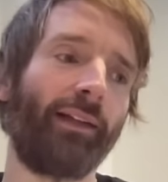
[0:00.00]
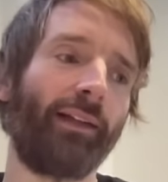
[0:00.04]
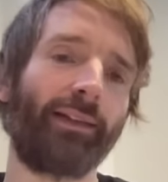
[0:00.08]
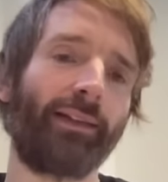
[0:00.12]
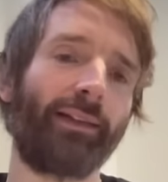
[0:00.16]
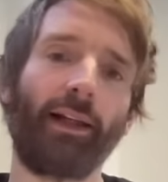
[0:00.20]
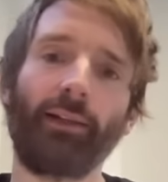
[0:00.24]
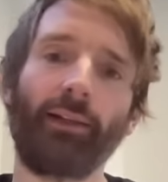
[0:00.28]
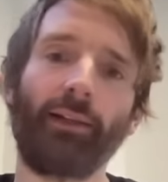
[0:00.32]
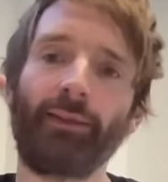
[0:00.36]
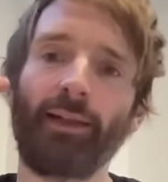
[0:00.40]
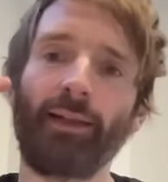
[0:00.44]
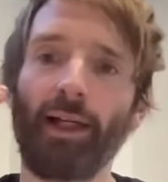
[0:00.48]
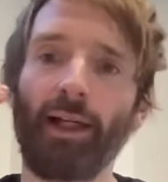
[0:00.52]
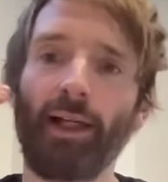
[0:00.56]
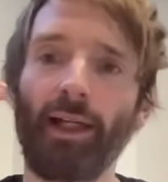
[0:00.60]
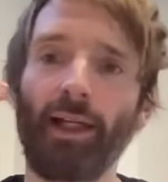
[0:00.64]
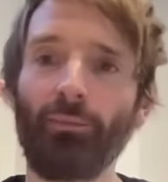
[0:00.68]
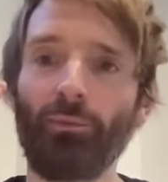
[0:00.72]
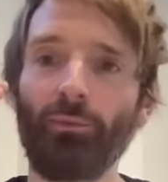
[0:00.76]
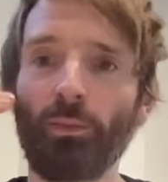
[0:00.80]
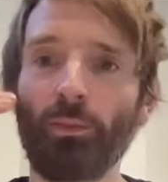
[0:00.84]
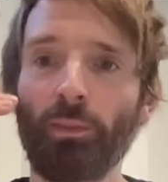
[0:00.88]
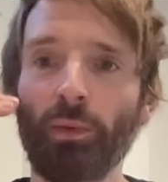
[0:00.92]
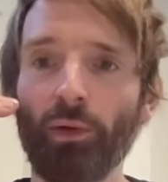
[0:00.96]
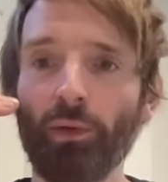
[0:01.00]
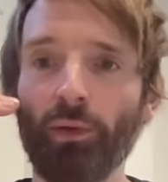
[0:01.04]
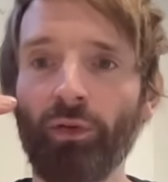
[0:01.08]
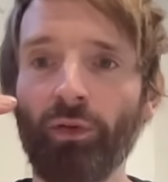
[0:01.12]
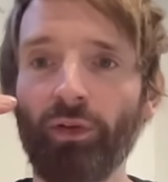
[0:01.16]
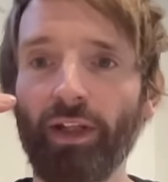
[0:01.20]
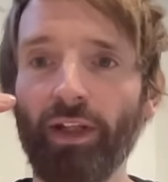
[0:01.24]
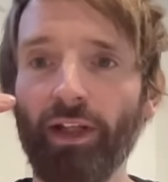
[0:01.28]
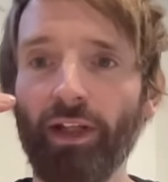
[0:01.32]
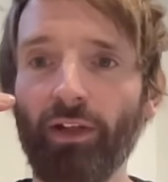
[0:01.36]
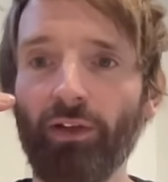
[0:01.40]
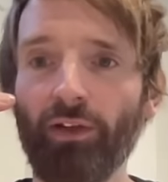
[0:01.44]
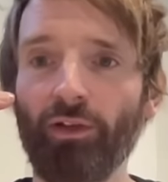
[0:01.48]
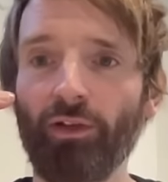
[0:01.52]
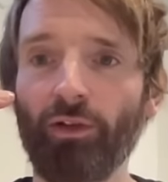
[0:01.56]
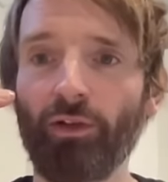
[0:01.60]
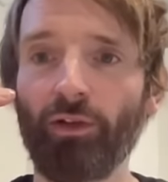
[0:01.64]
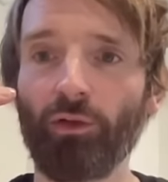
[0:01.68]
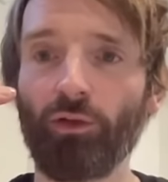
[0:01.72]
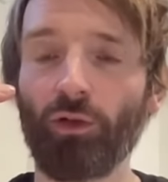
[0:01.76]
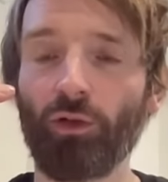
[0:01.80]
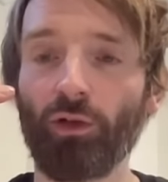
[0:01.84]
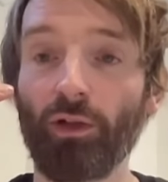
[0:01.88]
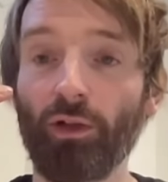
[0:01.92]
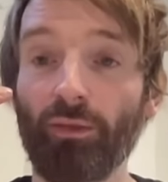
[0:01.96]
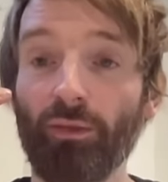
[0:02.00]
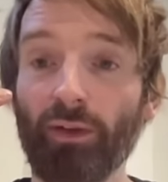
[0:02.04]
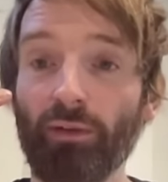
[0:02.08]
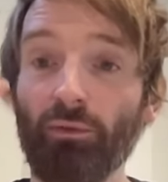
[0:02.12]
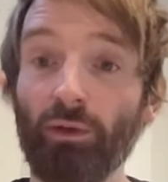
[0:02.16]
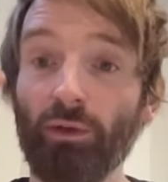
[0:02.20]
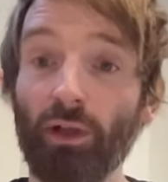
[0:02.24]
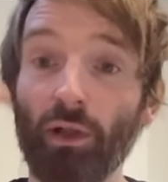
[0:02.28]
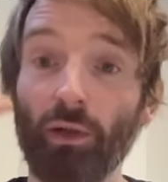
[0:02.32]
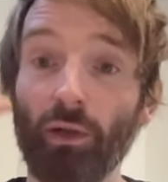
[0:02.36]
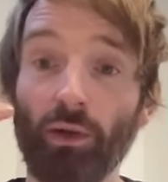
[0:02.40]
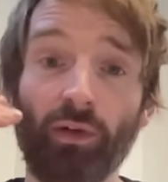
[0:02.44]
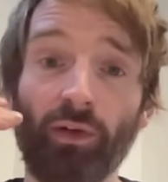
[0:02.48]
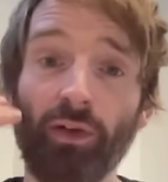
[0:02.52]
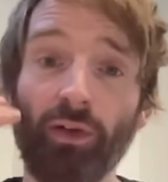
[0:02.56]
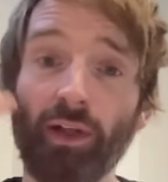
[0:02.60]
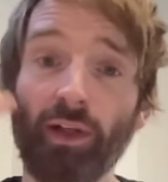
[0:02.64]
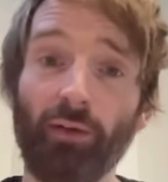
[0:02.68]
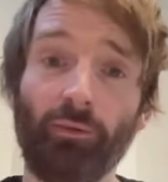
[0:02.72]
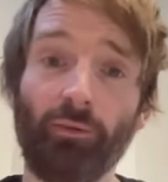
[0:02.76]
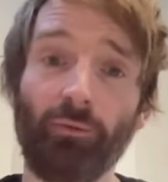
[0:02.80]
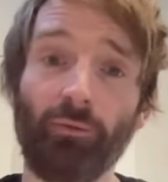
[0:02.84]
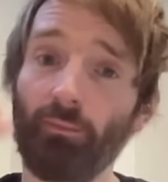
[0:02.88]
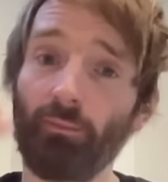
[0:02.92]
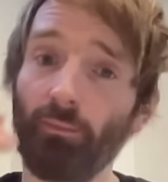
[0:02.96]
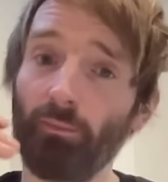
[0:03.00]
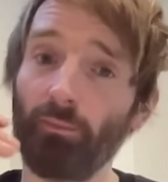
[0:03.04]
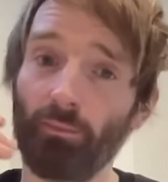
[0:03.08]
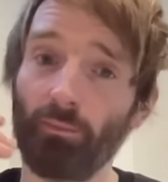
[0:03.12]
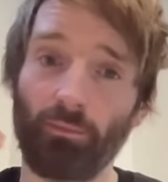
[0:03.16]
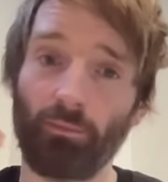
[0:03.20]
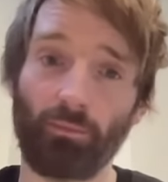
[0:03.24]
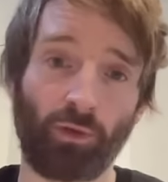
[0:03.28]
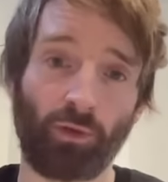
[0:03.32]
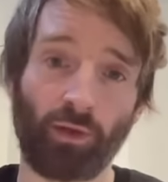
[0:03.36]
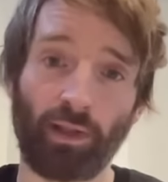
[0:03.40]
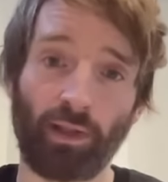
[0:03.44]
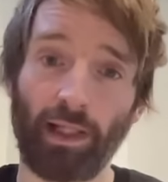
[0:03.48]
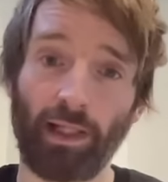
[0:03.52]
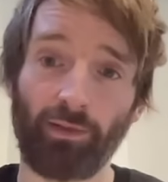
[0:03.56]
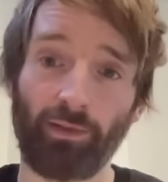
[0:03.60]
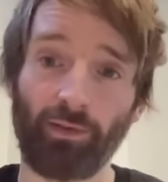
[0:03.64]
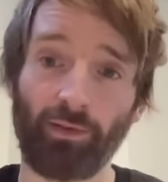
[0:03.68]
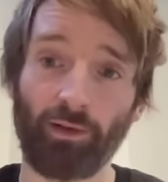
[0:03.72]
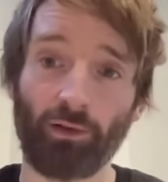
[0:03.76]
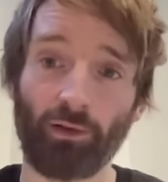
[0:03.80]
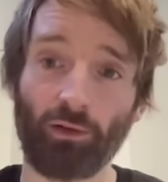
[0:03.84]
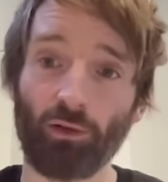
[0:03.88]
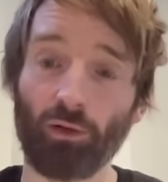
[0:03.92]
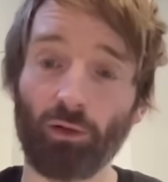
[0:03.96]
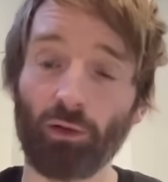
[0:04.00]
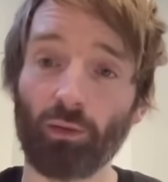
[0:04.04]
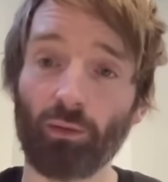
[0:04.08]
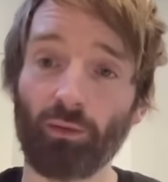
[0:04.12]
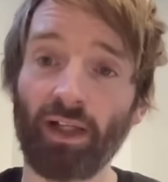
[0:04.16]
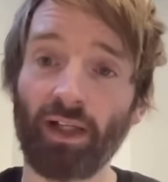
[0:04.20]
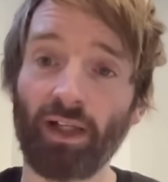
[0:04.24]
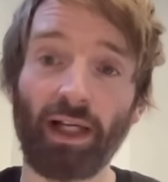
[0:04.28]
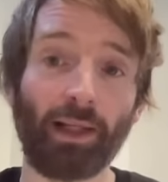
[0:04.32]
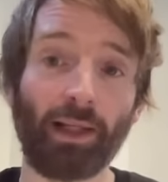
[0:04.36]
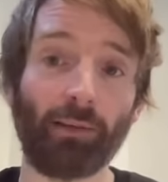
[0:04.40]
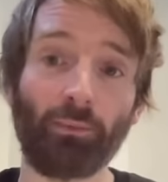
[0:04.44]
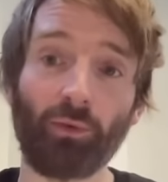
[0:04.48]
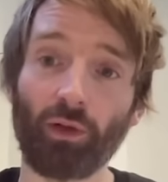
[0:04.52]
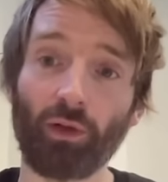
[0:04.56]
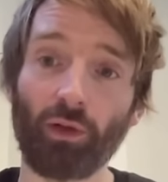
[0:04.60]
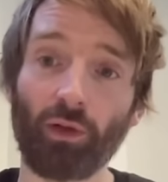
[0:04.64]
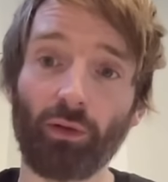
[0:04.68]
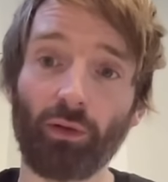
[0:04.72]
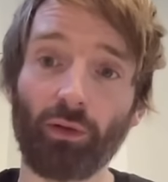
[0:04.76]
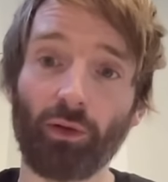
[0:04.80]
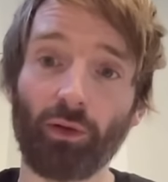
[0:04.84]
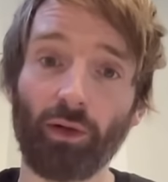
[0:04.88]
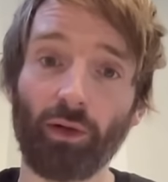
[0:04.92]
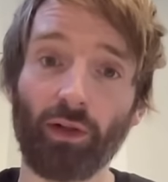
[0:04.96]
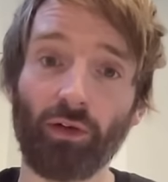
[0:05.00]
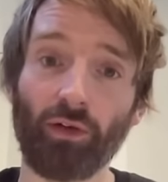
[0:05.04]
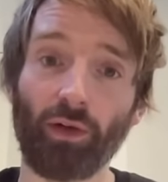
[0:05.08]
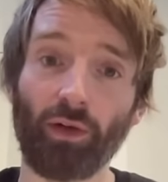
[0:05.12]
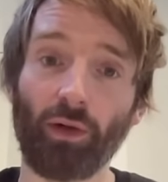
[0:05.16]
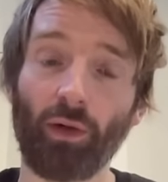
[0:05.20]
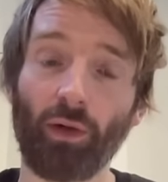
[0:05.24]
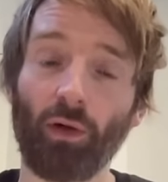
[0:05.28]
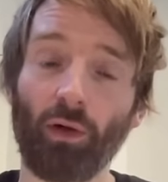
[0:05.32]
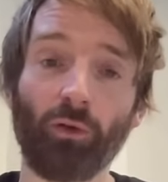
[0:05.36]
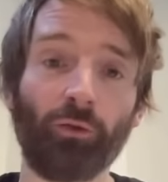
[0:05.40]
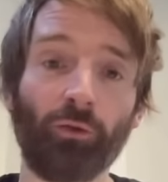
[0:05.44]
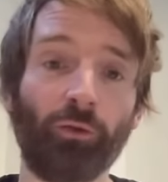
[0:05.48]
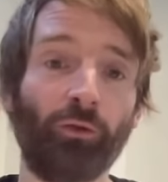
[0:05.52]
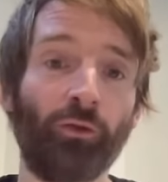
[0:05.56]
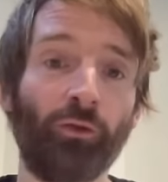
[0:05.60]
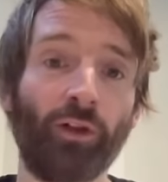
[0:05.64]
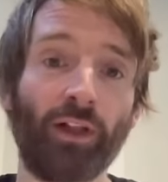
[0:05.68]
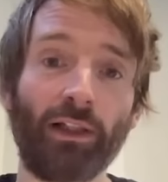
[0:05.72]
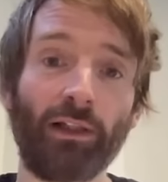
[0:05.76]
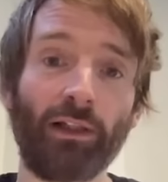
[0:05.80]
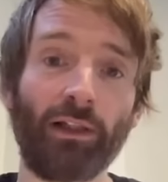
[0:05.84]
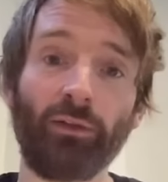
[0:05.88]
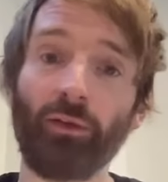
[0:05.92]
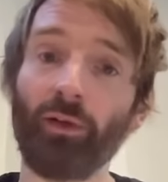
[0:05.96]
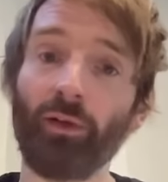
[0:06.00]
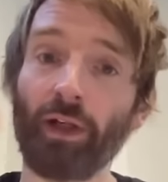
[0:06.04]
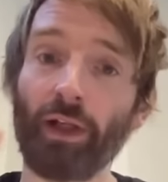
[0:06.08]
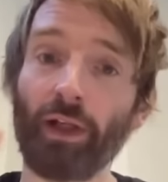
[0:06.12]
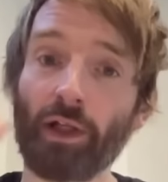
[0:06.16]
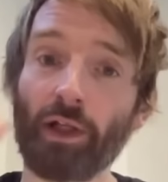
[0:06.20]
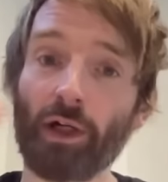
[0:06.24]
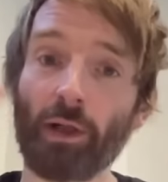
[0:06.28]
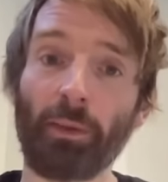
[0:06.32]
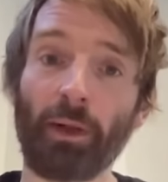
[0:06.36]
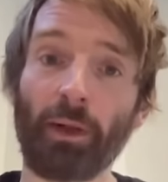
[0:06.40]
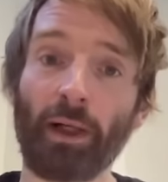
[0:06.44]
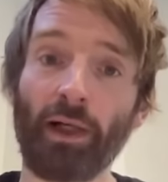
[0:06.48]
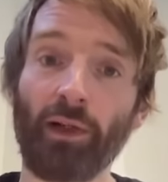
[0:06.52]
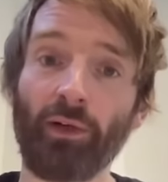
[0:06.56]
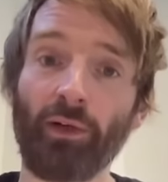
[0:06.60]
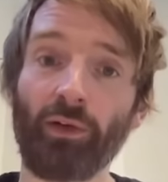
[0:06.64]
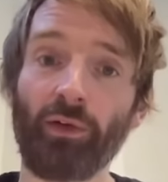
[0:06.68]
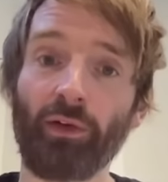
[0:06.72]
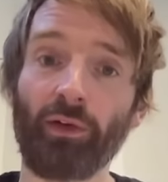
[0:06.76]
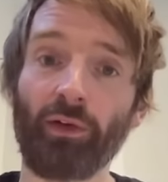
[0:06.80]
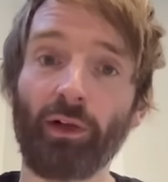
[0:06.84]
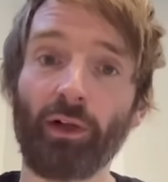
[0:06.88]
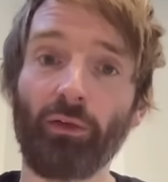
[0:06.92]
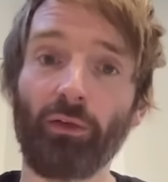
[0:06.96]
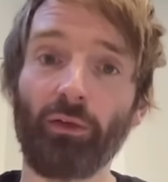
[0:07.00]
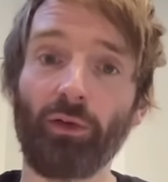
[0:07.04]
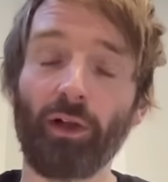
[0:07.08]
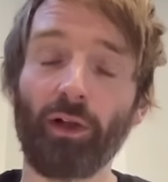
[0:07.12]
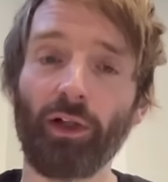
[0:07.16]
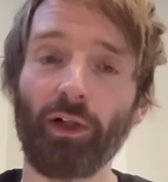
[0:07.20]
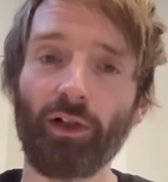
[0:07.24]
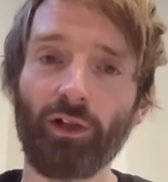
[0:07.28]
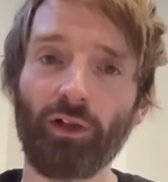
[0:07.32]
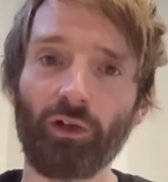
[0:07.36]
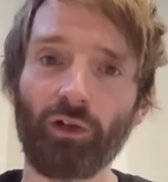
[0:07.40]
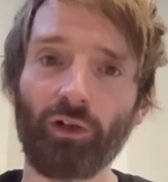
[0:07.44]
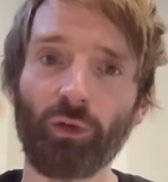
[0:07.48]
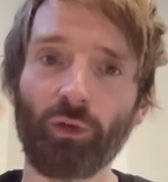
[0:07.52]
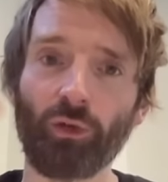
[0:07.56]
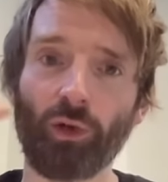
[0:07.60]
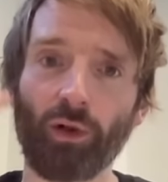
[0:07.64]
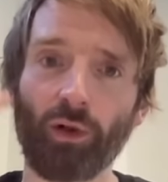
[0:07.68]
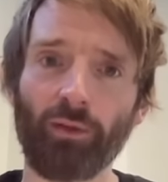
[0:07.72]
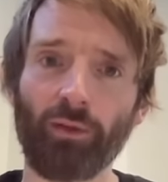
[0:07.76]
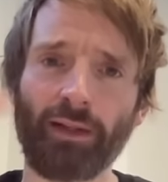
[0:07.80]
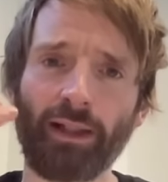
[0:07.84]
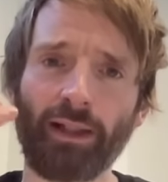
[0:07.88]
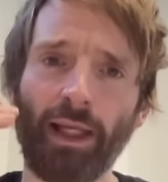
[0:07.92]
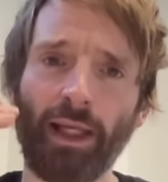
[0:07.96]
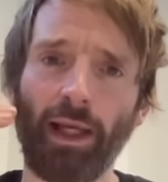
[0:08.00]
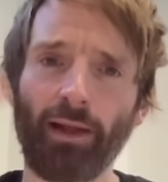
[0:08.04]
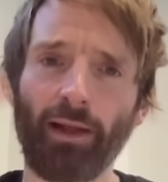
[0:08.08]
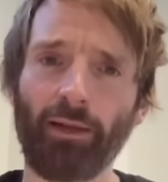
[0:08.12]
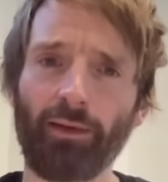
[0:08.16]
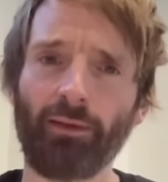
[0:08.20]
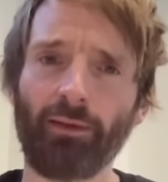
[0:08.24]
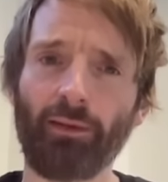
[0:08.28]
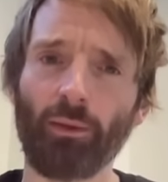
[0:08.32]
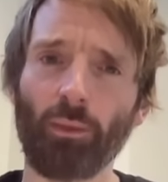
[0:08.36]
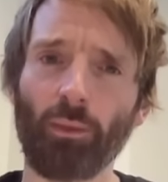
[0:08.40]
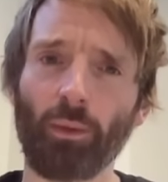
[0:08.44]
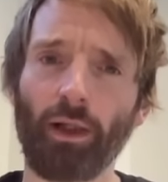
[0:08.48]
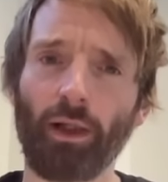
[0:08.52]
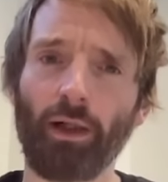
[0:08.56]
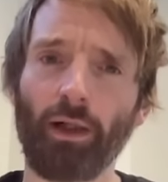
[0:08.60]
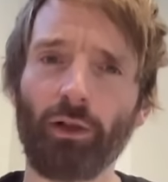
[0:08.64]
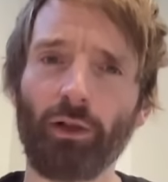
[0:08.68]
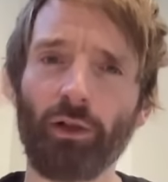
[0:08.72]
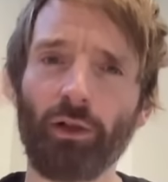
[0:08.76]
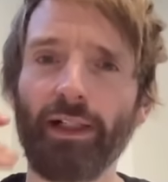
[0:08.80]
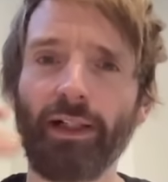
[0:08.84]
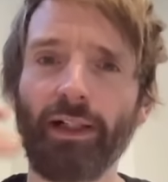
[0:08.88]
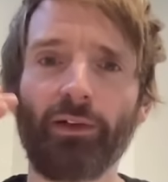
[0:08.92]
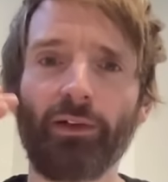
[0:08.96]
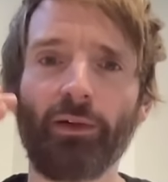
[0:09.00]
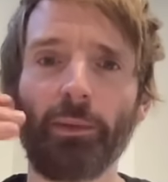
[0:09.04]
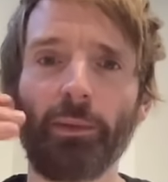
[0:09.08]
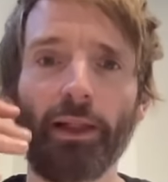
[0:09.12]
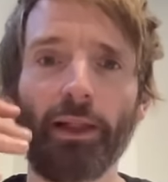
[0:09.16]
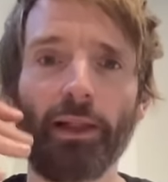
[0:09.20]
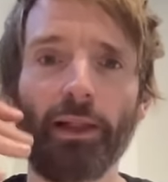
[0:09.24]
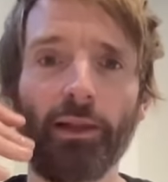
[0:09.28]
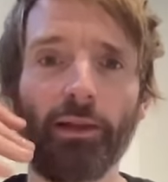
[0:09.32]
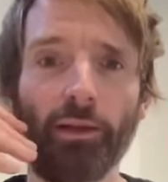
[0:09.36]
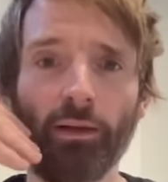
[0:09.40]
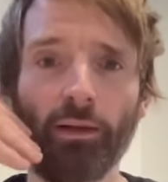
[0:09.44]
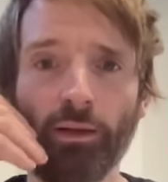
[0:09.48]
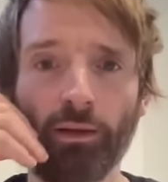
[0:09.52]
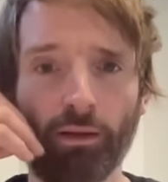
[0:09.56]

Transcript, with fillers: Is it a timed process? You know, do you have a you know a set of tracks that you know times on, or is it all fail seat your pants stuff? How do you sort of get it to where you need it to be?